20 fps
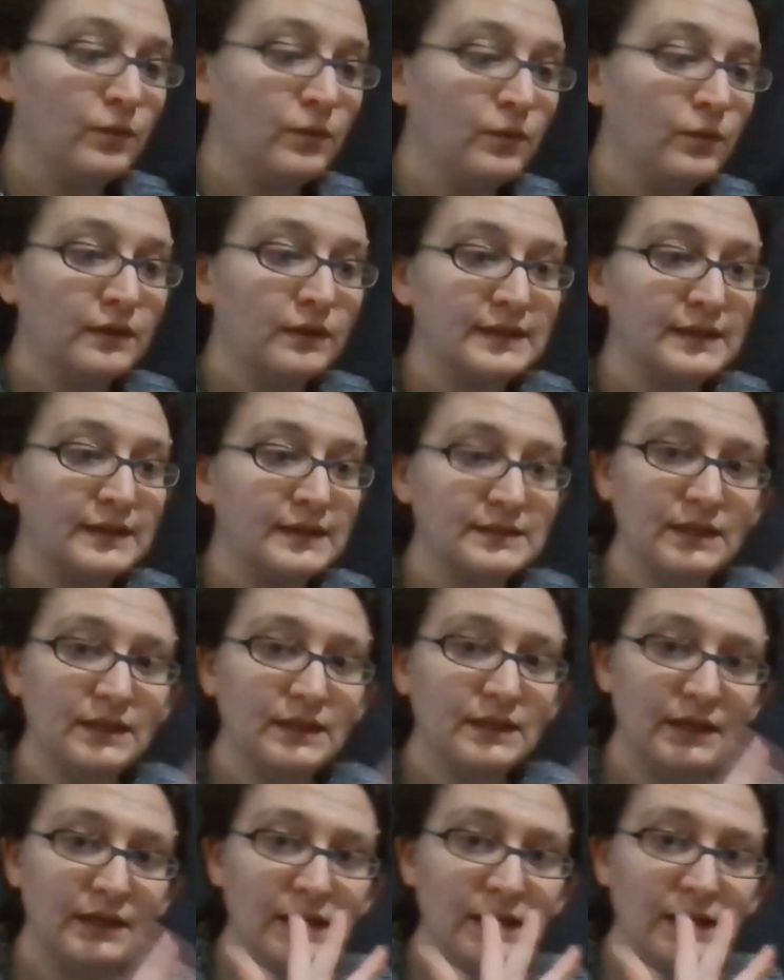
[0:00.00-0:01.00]
we're going to
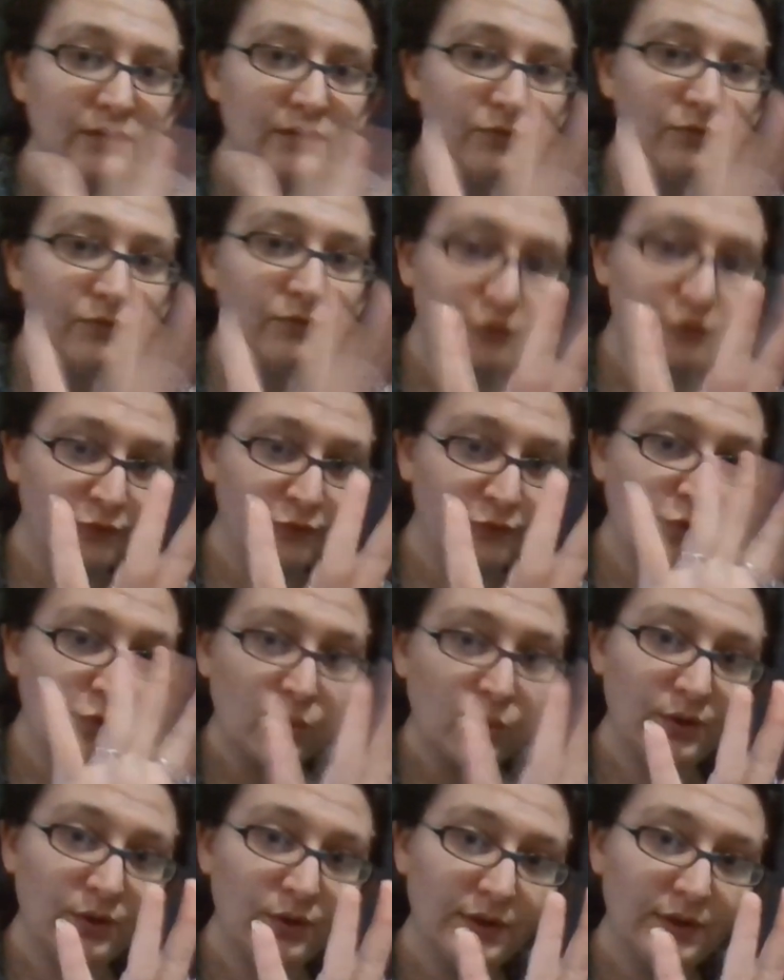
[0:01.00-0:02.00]
tie in
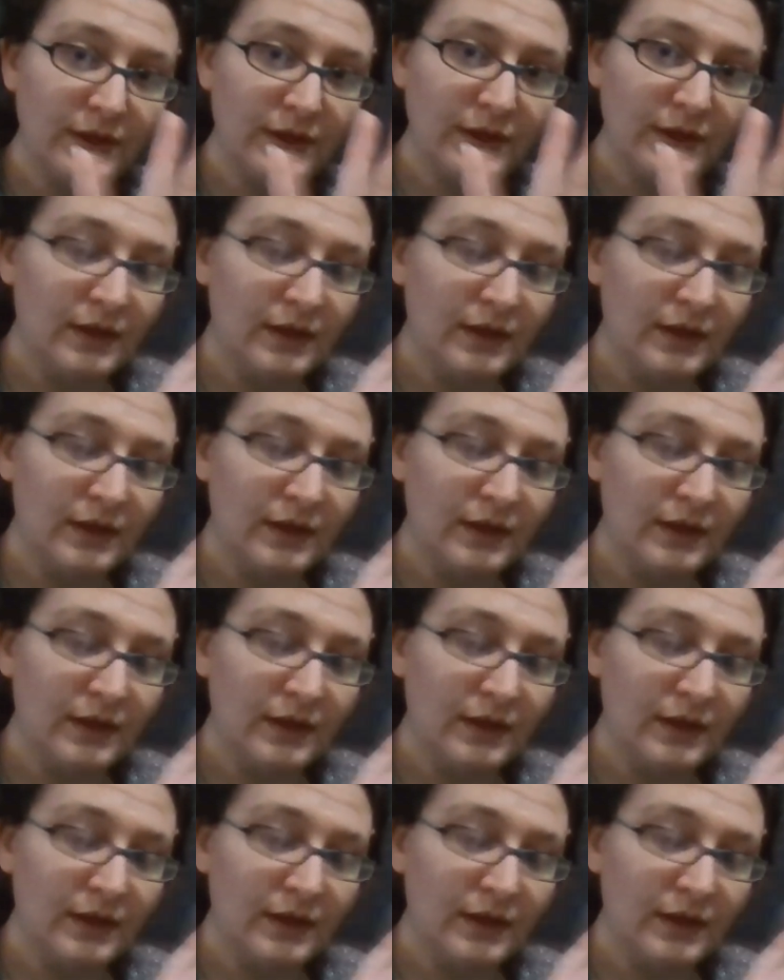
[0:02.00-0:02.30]
4